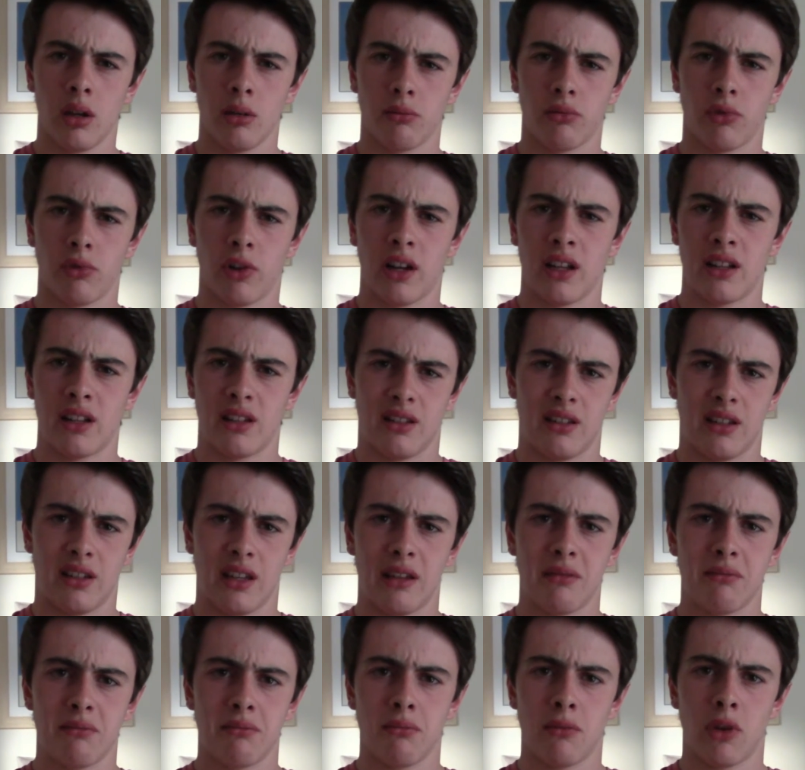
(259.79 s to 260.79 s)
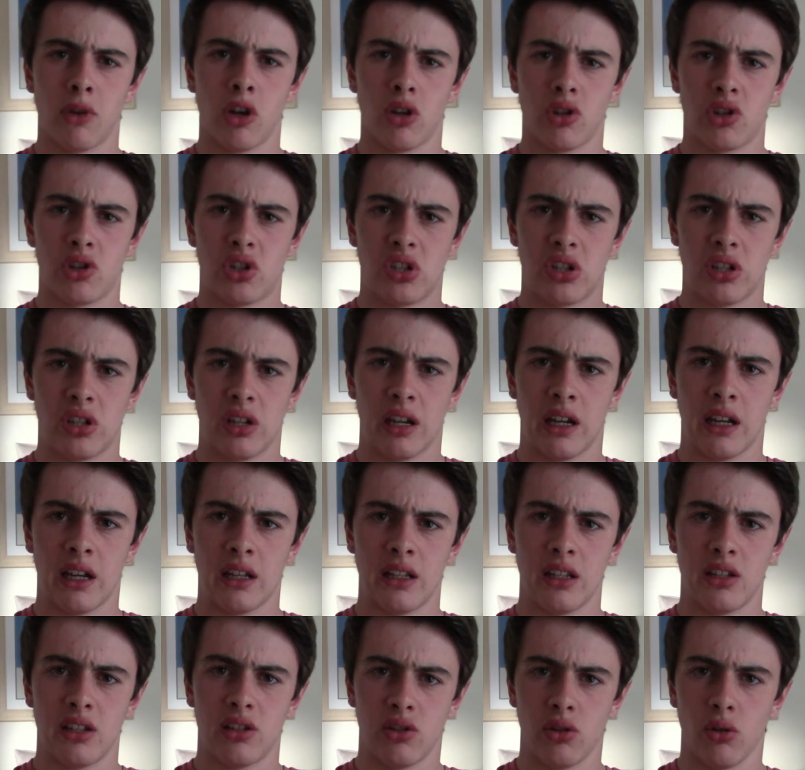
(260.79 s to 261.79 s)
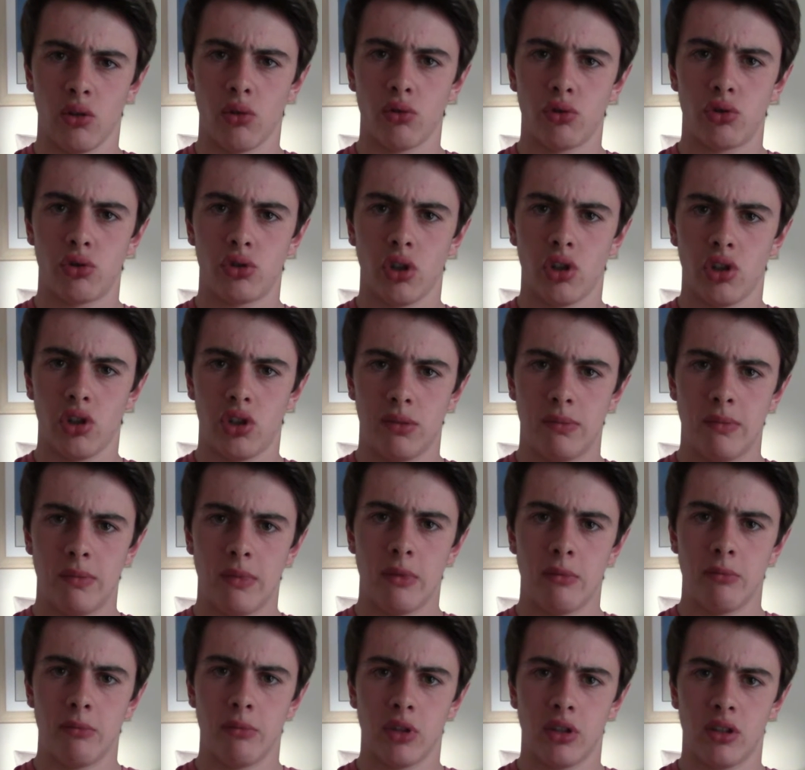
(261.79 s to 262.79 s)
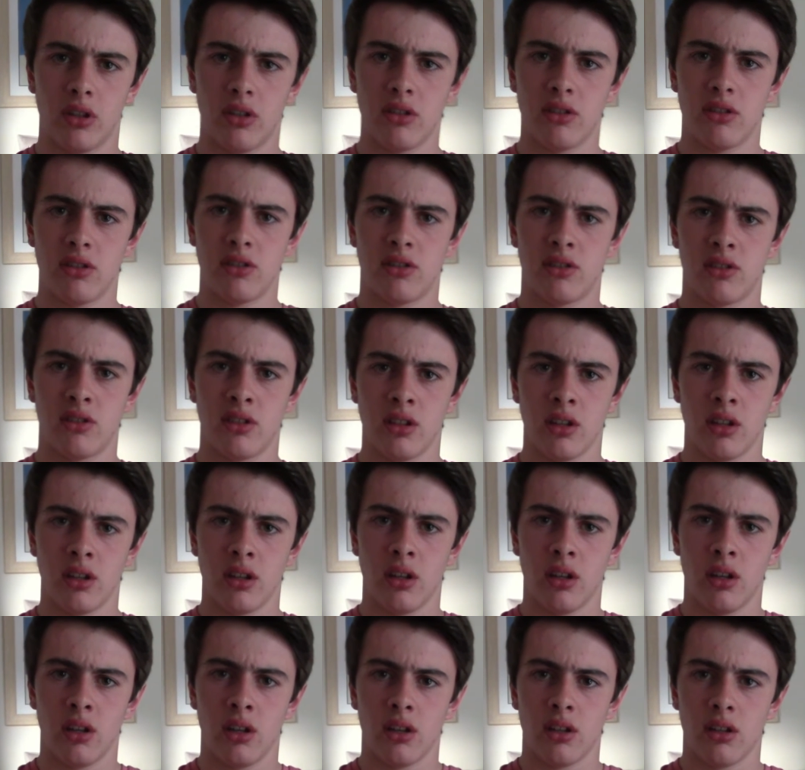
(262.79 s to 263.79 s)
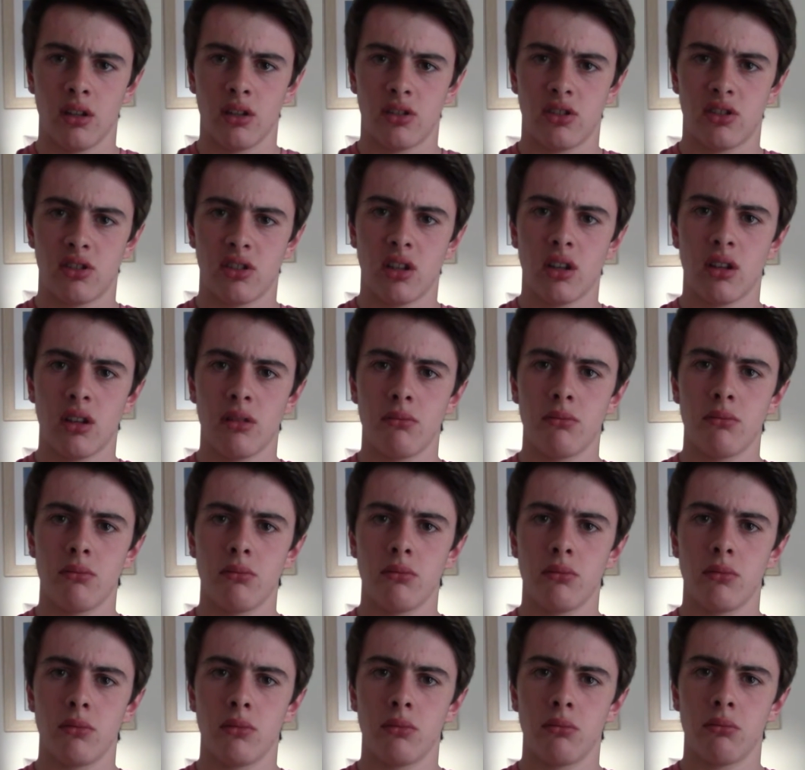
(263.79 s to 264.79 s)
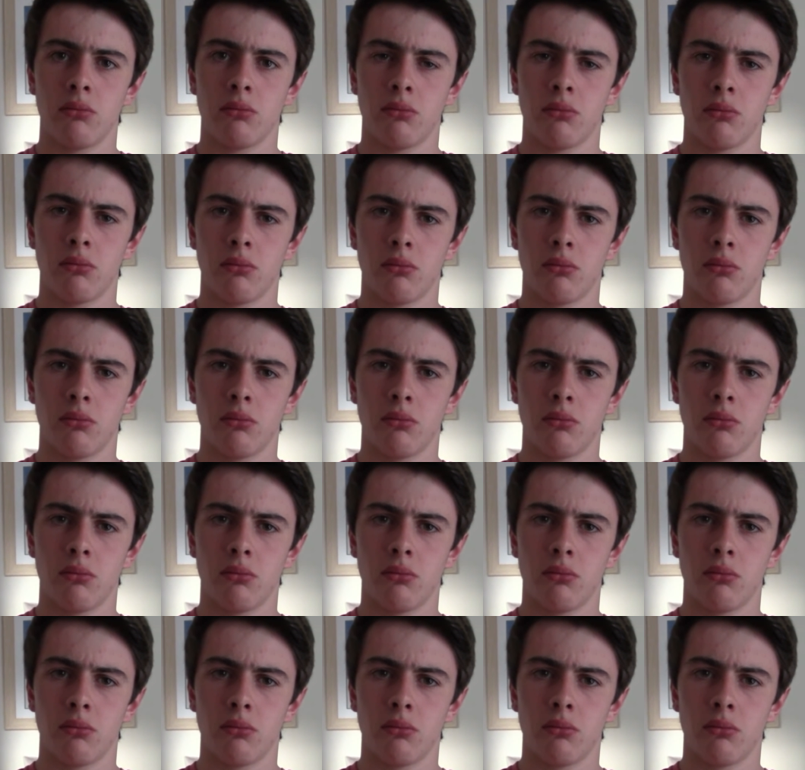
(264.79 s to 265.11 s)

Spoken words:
brands that much, and it's not judgment, because some